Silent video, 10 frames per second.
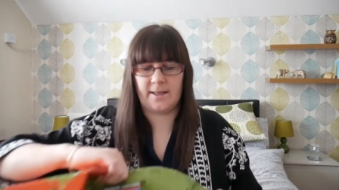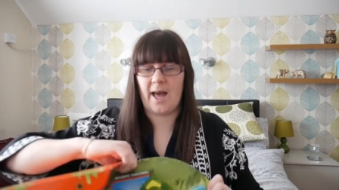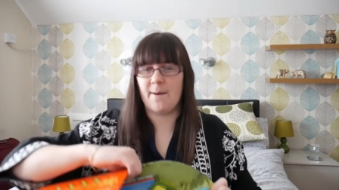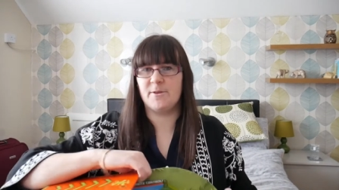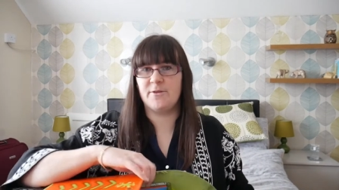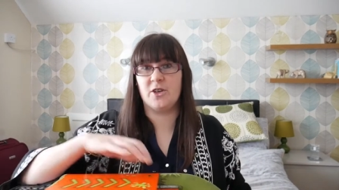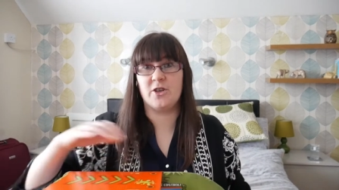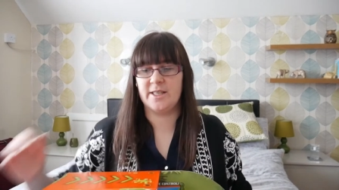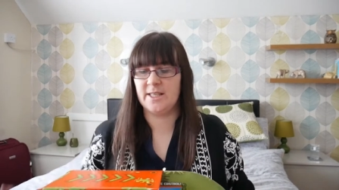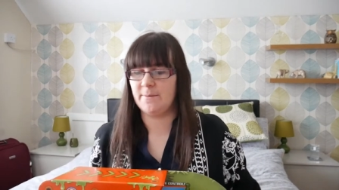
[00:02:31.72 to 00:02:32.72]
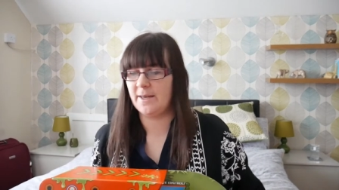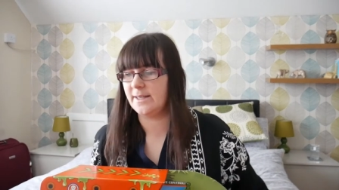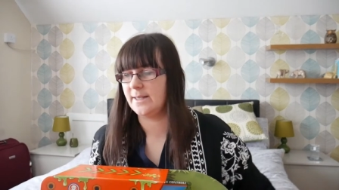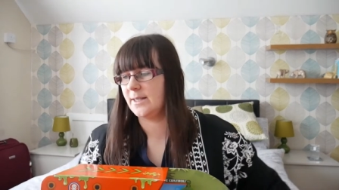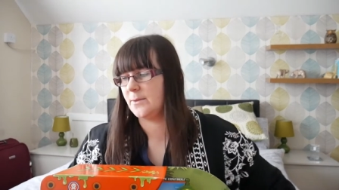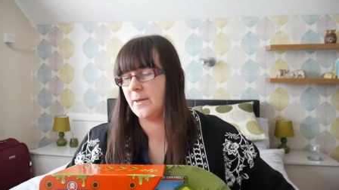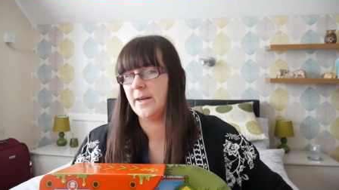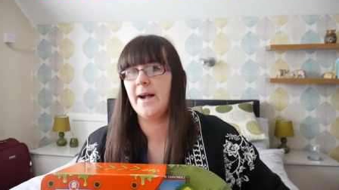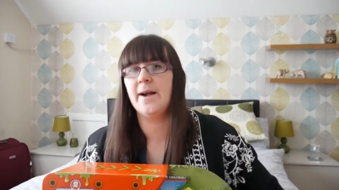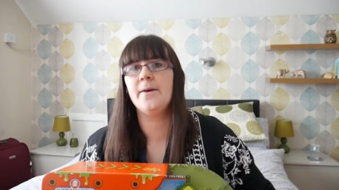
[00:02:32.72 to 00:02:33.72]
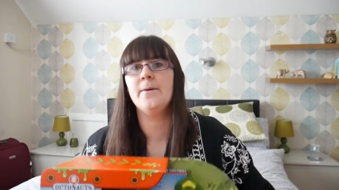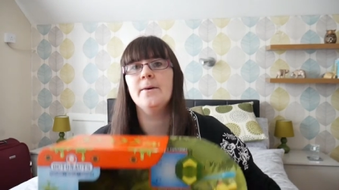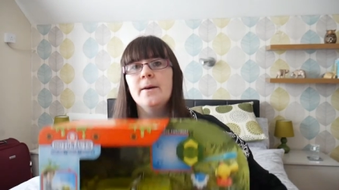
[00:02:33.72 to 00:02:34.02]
Kept for Christmas, this one now.